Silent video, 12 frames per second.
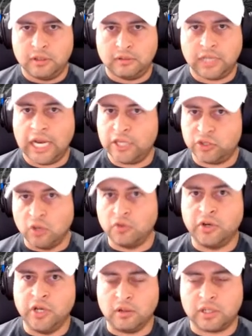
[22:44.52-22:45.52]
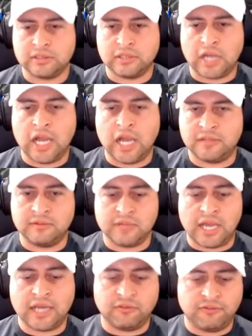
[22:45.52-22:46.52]
that I don't know, because I
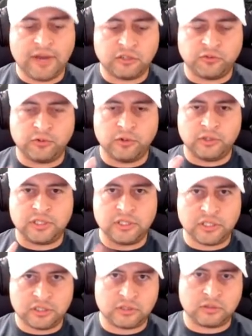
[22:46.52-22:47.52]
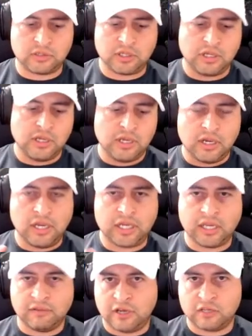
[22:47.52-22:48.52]
can vouch for Dinesh D'Souza and I
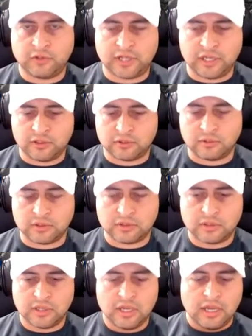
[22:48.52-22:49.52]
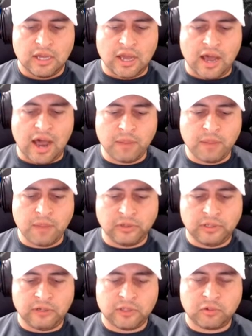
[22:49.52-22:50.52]
can vouch for Candace Owens. I
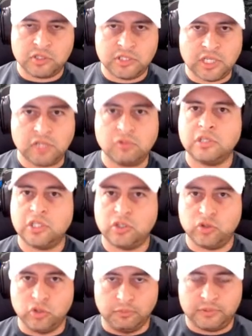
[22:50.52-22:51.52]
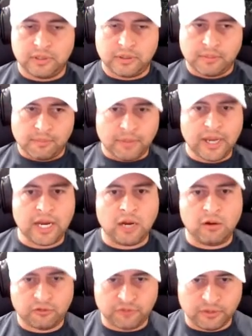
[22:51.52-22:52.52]
believe they were genuinely duped by
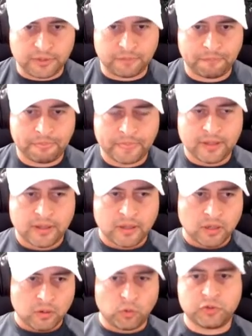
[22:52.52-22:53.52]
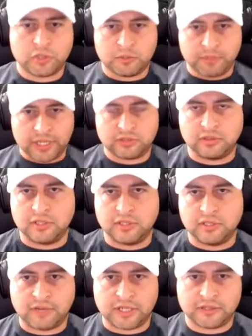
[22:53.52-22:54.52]
Eric Finman with respects to this
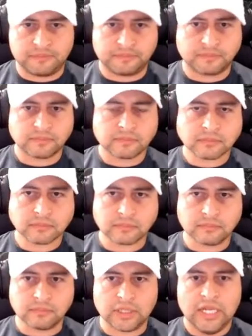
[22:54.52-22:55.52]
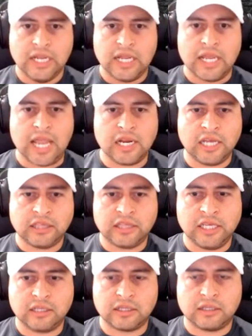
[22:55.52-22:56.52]
device. And I
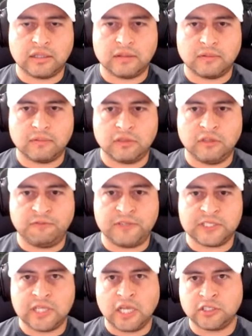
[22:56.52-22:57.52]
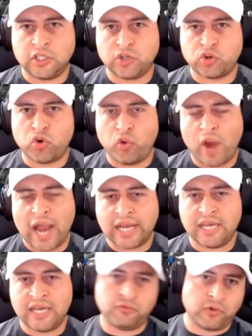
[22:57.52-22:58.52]
think the facades that are
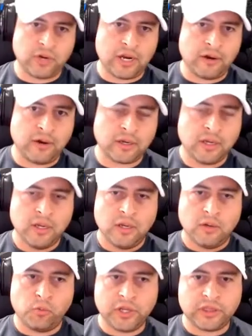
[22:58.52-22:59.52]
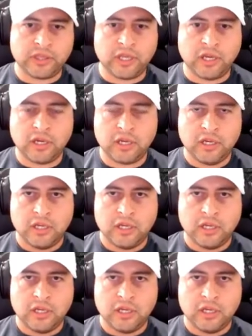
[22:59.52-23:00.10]
cracking for Eric with the